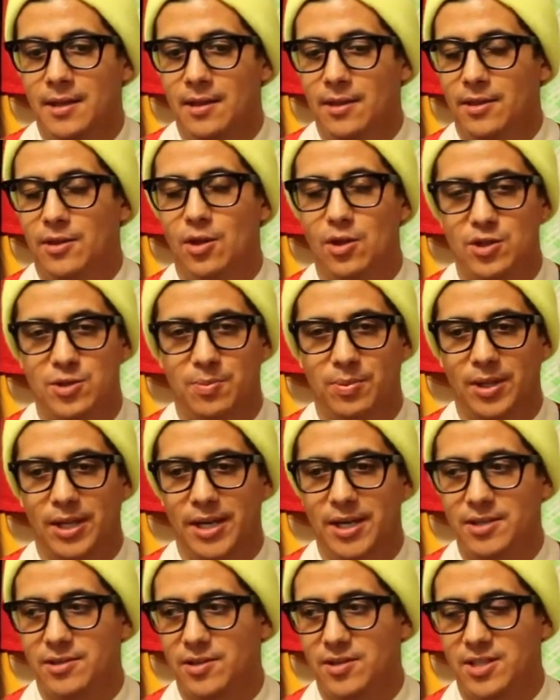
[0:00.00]
those
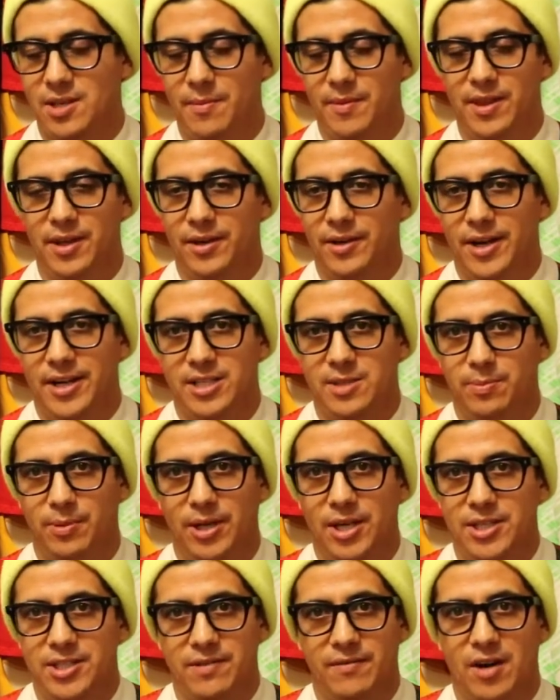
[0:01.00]
players are some of the greatest
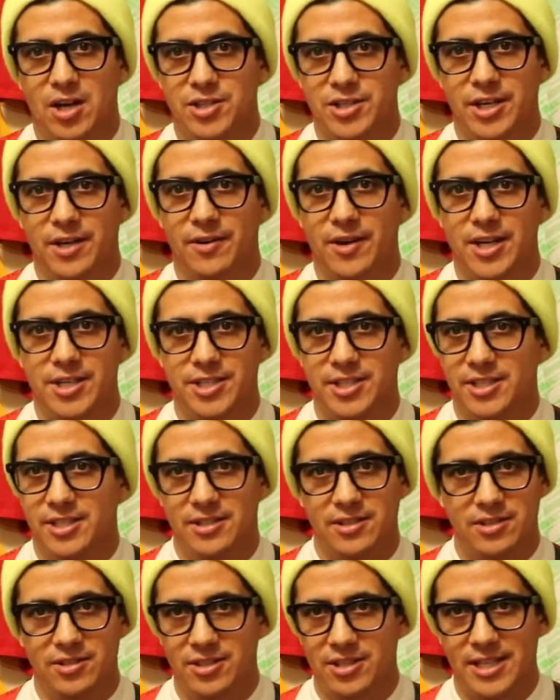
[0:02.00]
players of our generation, and
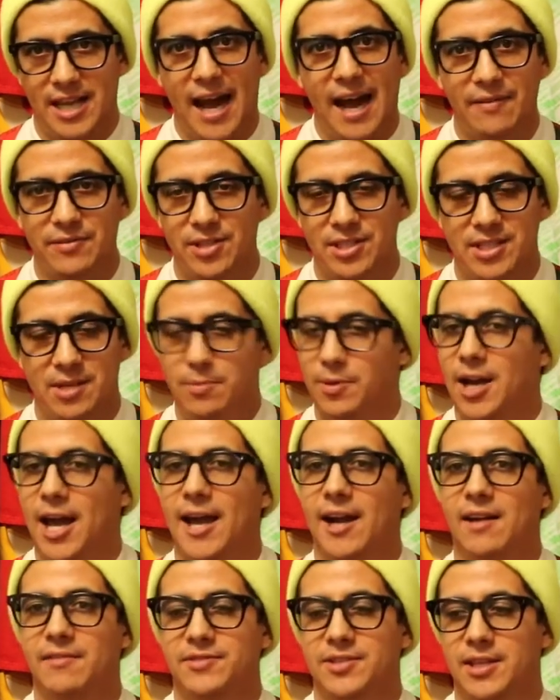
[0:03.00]
you just have to tip your hat
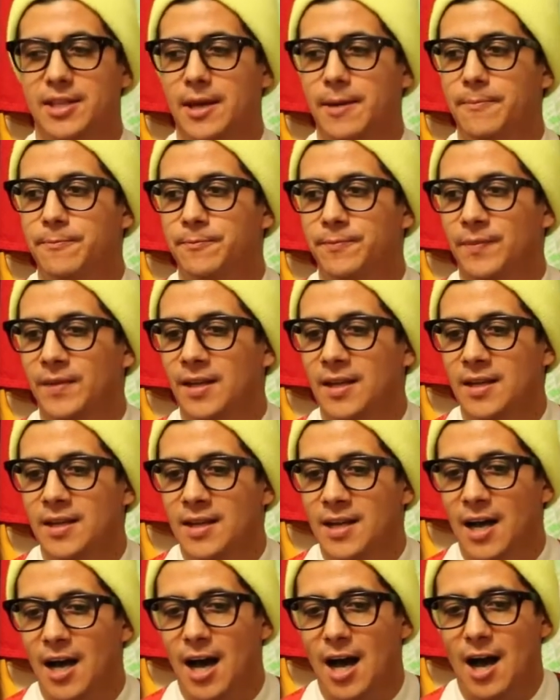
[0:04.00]
off to
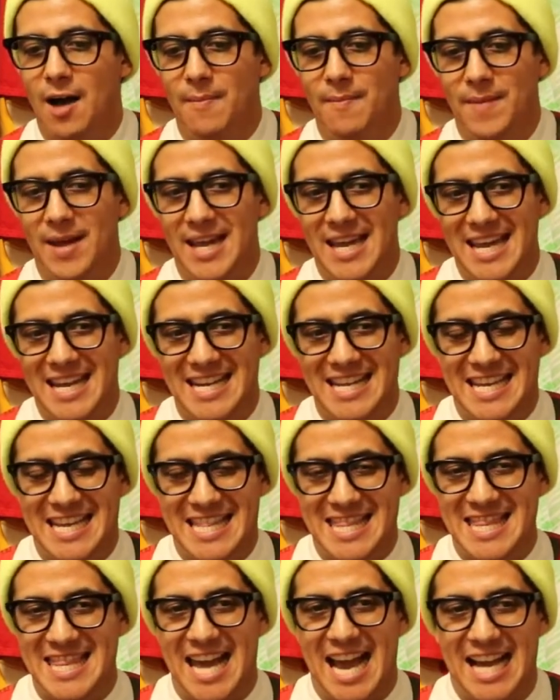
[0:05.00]
them. And in
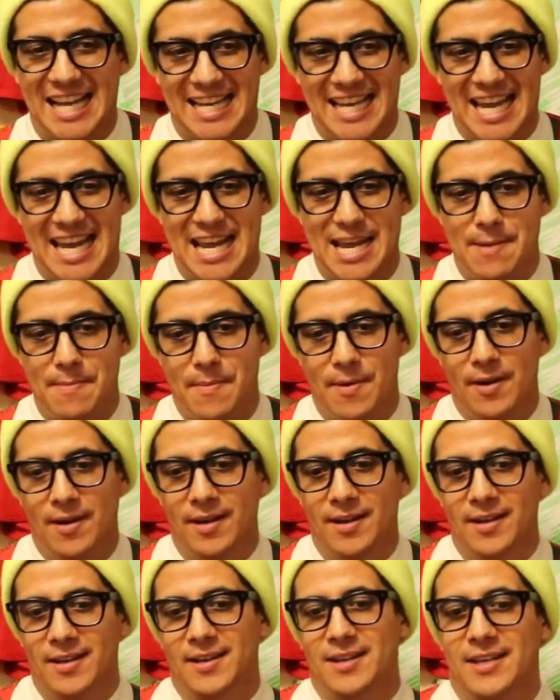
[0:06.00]
that game,
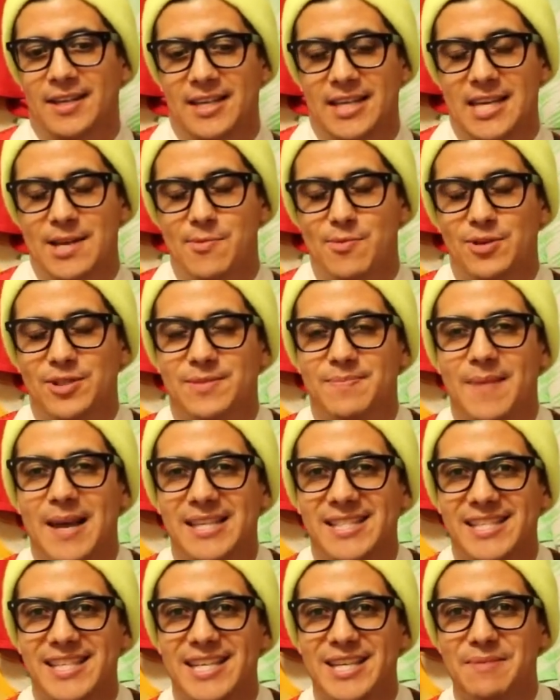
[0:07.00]
it was
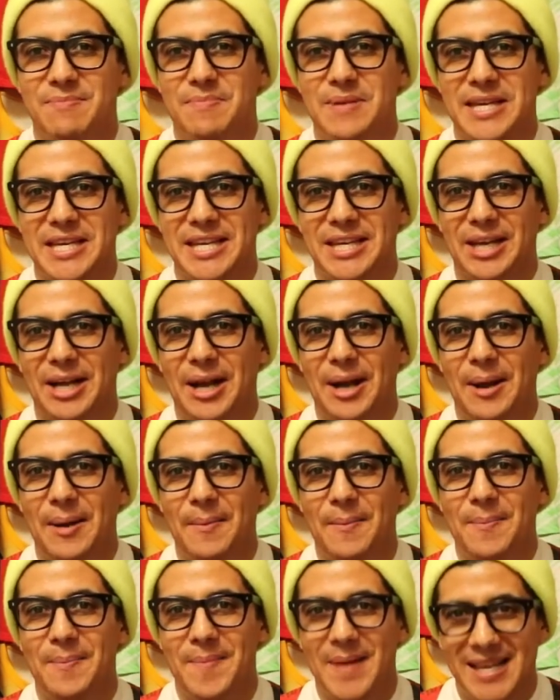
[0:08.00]
Messi being
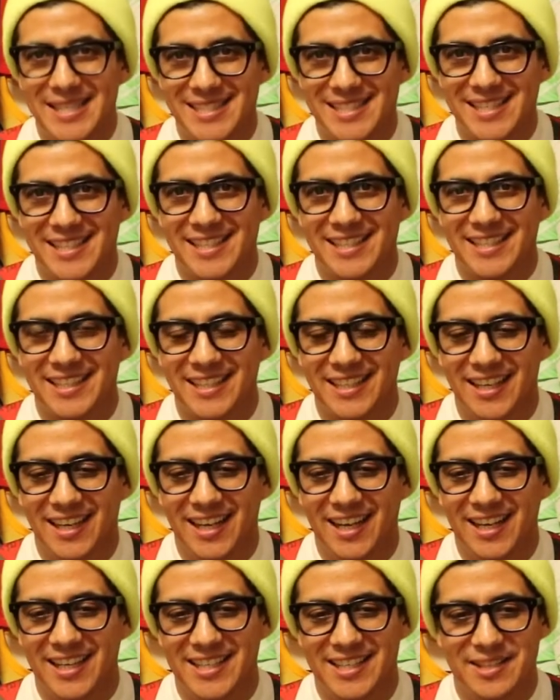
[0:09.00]
Messi.
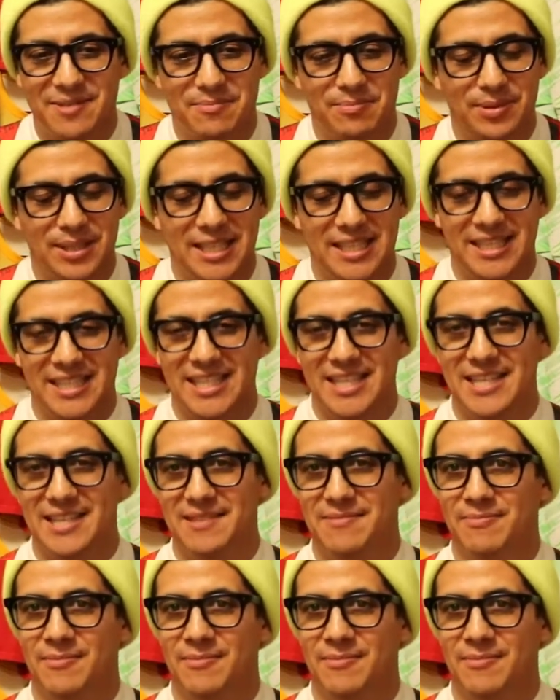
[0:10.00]
He completely